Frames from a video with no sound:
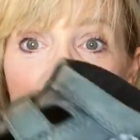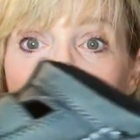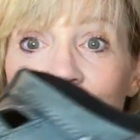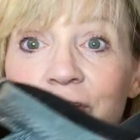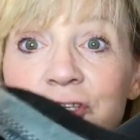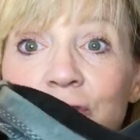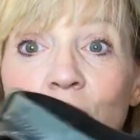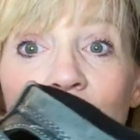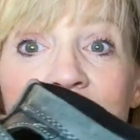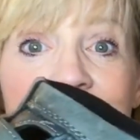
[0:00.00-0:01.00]
So the
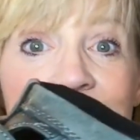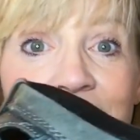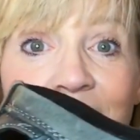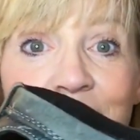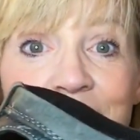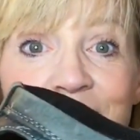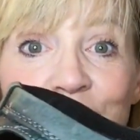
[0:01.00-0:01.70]
sole is the same as a